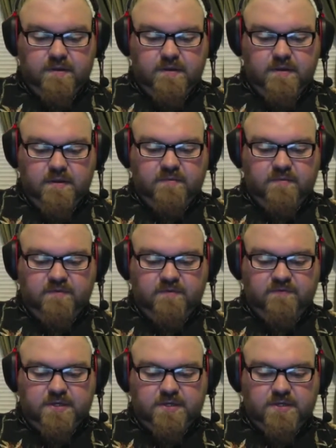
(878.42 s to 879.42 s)
before we
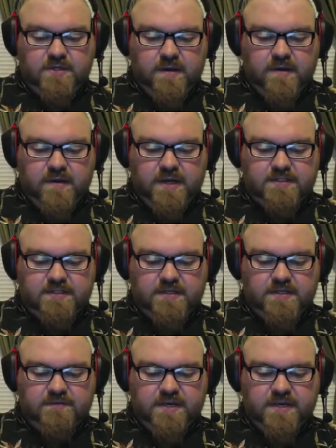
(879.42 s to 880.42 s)
talk about
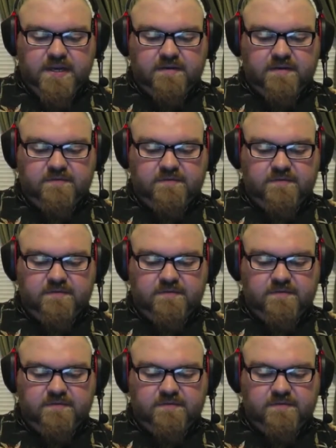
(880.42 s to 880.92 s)
positives and negatives.